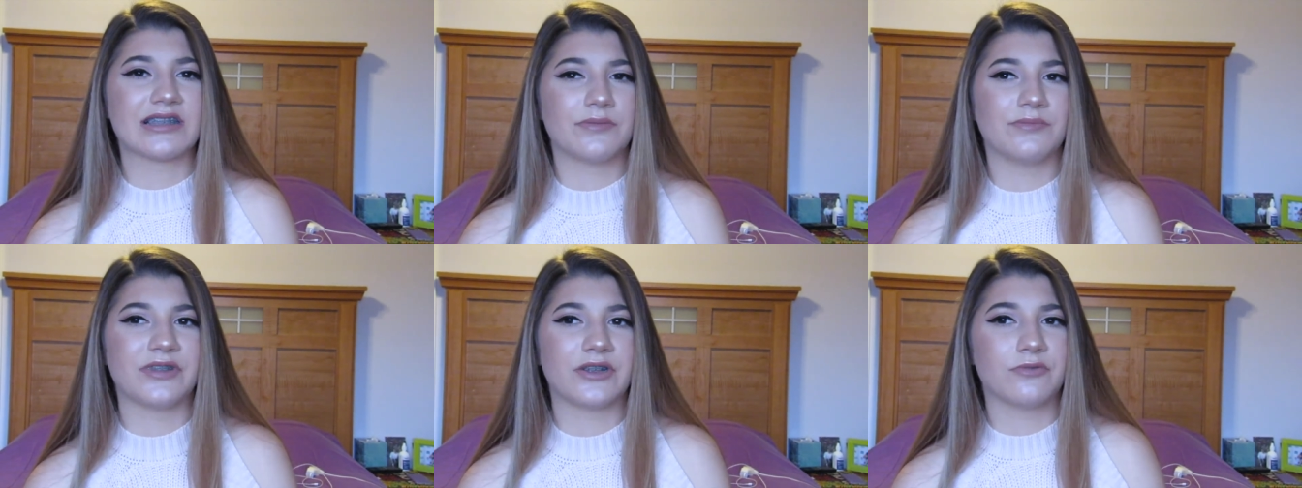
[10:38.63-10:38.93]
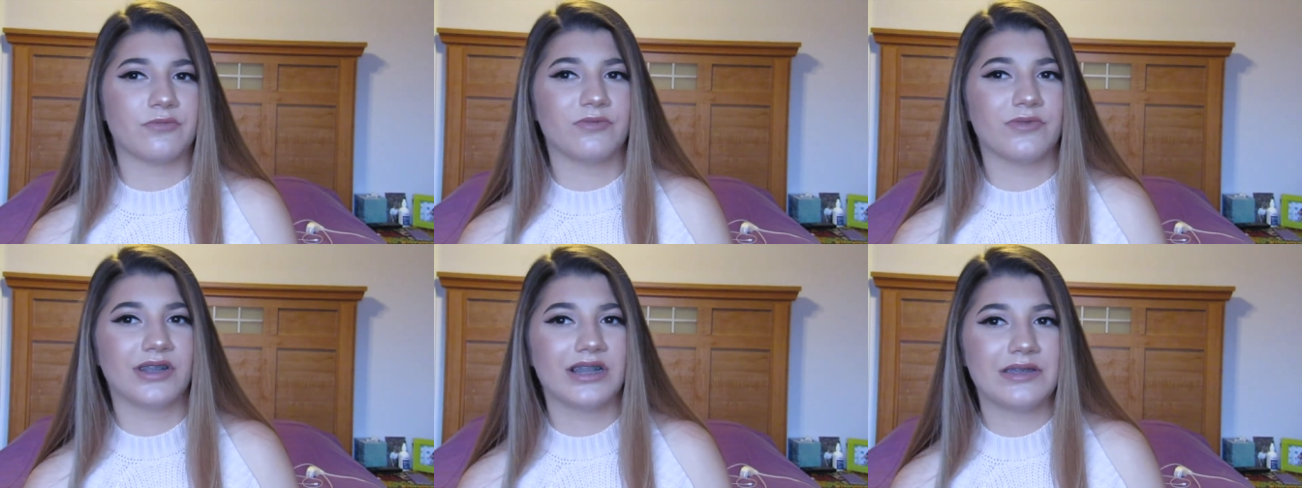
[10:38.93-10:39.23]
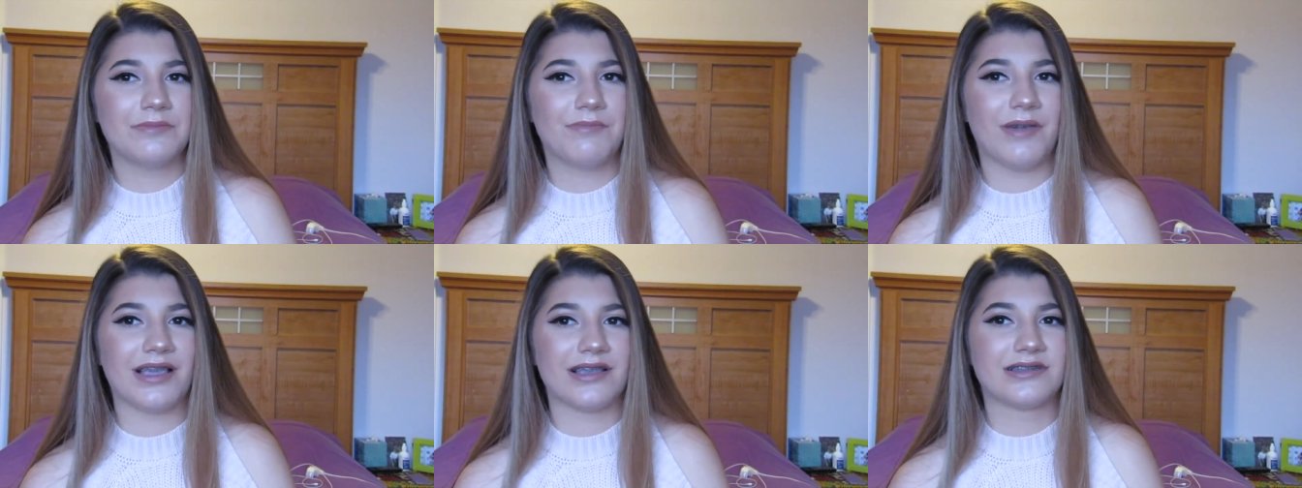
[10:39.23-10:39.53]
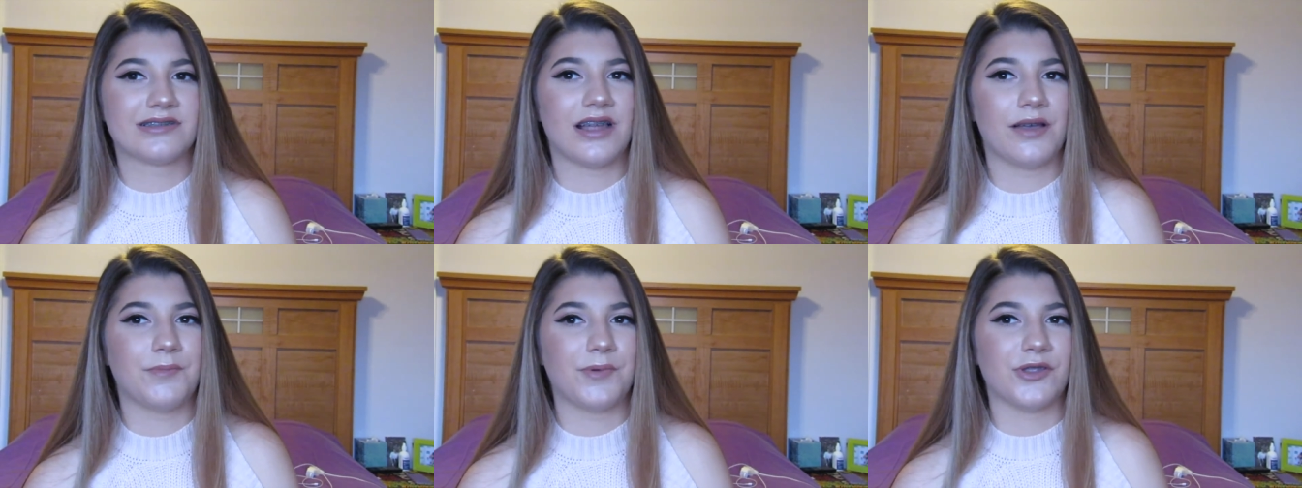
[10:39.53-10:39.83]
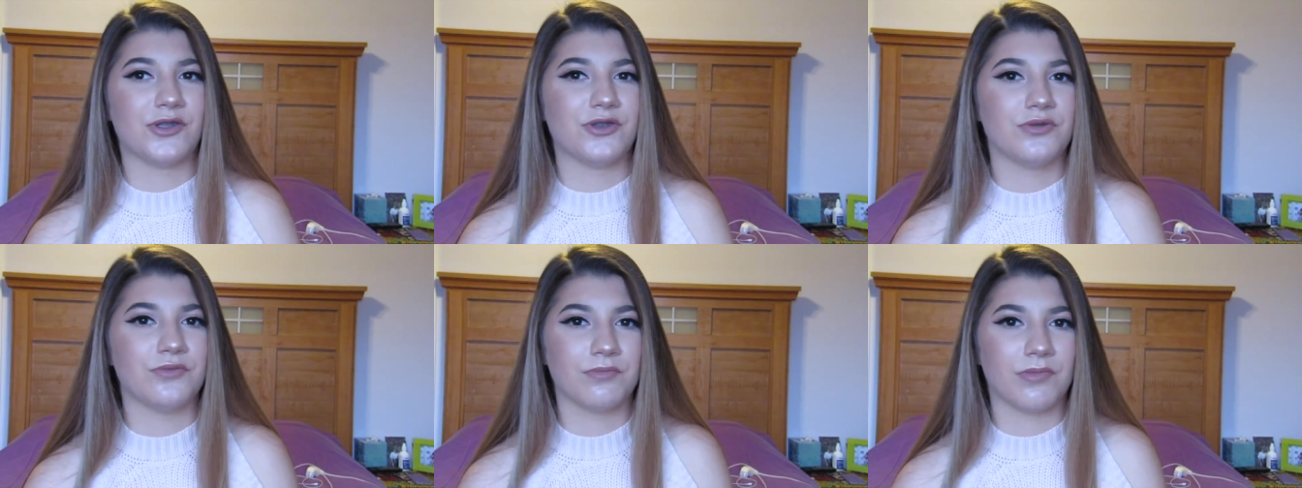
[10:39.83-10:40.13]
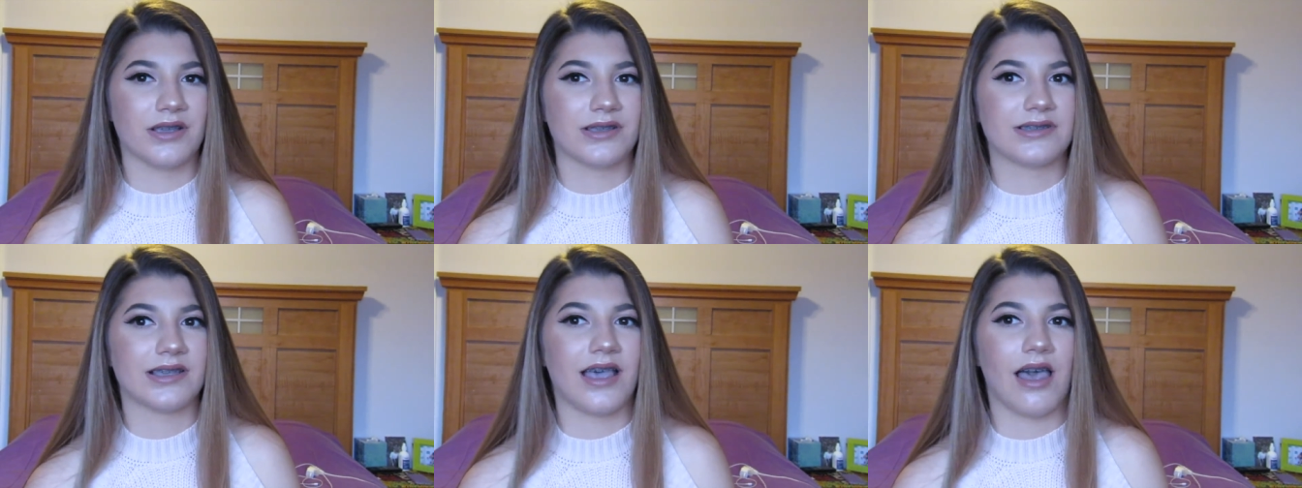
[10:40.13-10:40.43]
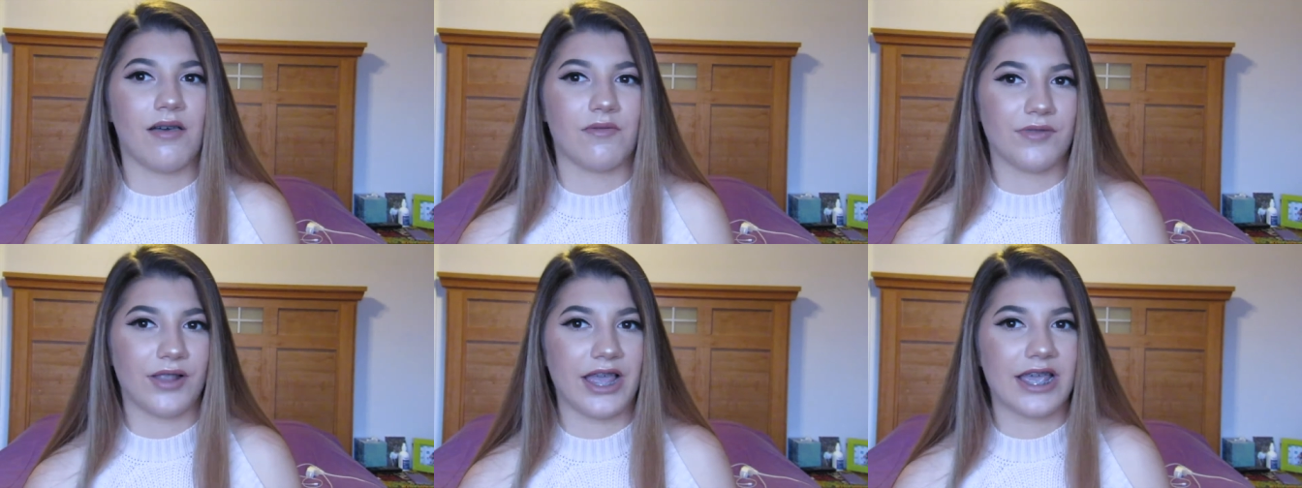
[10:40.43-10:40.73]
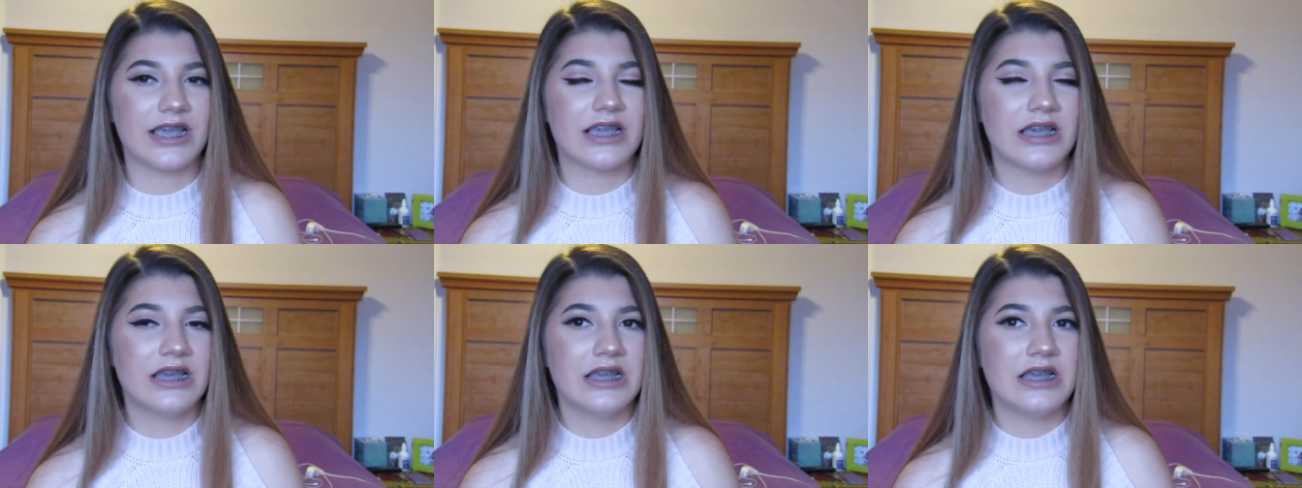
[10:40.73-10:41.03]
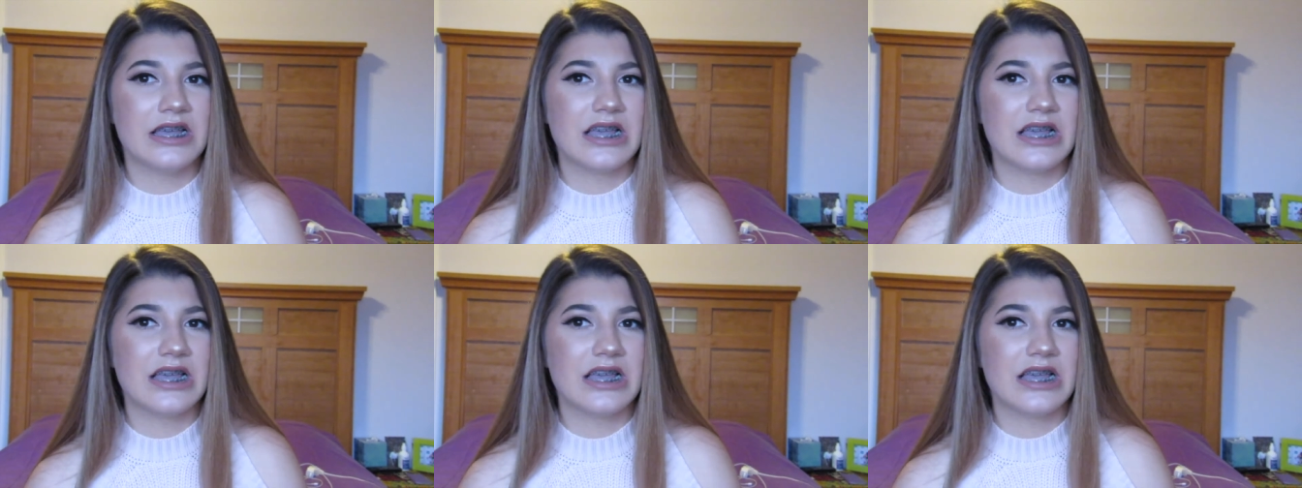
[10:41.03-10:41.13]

something really messed up and you must have like